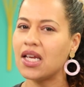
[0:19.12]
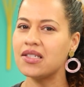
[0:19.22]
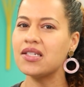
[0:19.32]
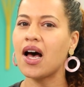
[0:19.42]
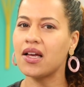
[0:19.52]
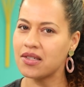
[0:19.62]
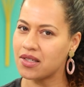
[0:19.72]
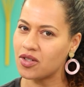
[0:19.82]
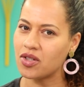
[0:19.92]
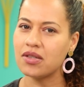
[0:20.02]
It does
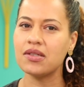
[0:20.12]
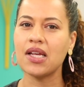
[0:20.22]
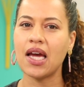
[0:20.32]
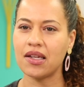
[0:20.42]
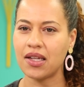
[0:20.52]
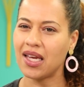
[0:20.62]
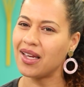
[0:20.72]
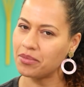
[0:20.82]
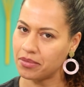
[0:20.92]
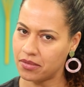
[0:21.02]

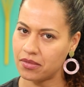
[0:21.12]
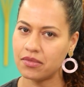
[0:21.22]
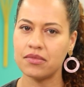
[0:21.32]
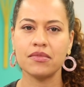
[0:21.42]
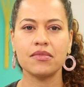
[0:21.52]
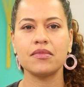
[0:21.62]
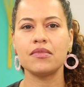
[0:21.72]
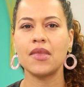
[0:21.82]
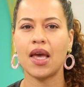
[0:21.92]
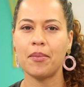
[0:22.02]
slightly,
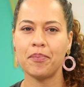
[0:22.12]
yeah.